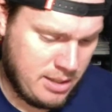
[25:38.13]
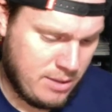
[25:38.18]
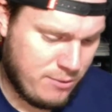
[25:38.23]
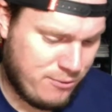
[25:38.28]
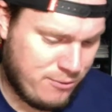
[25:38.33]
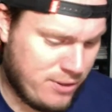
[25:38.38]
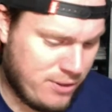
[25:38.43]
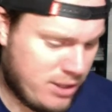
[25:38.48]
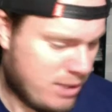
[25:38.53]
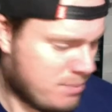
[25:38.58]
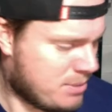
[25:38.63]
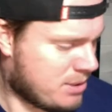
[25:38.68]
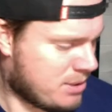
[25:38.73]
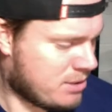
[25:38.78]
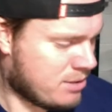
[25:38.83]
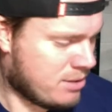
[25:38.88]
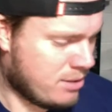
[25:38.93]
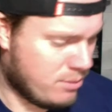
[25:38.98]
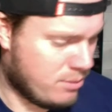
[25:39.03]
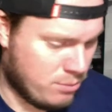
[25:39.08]
Phillips
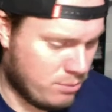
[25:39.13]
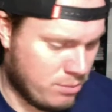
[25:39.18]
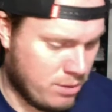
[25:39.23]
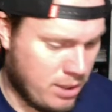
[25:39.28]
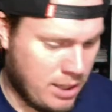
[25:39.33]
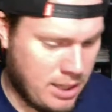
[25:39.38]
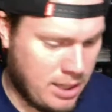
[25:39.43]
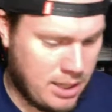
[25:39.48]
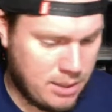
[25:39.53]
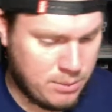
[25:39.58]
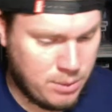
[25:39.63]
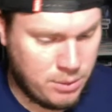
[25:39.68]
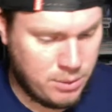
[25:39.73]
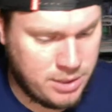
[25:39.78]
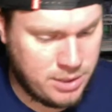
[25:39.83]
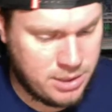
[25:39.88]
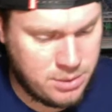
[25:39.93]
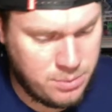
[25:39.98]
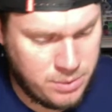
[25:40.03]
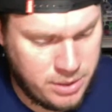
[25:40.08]
is wrote
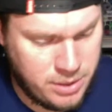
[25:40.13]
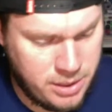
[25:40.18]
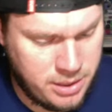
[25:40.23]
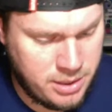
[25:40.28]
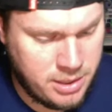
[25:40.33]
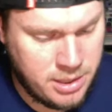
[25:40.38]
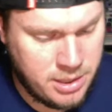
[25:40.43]
this one.